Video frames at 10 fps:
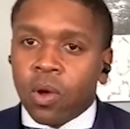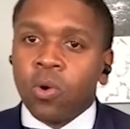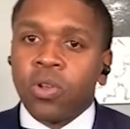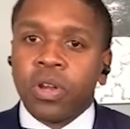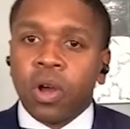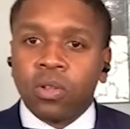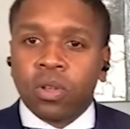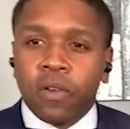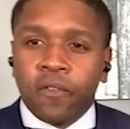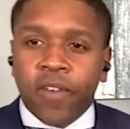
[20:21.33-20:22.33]
who you know is
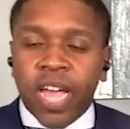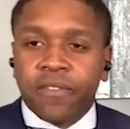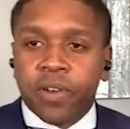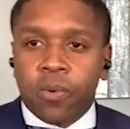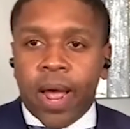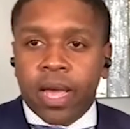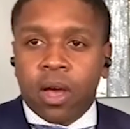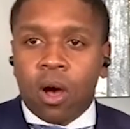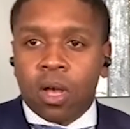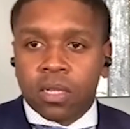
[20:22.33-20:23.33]
going to fight for the right
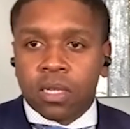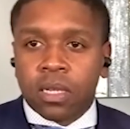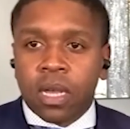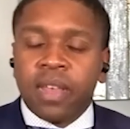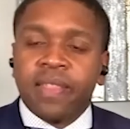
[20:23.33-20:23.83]
causes,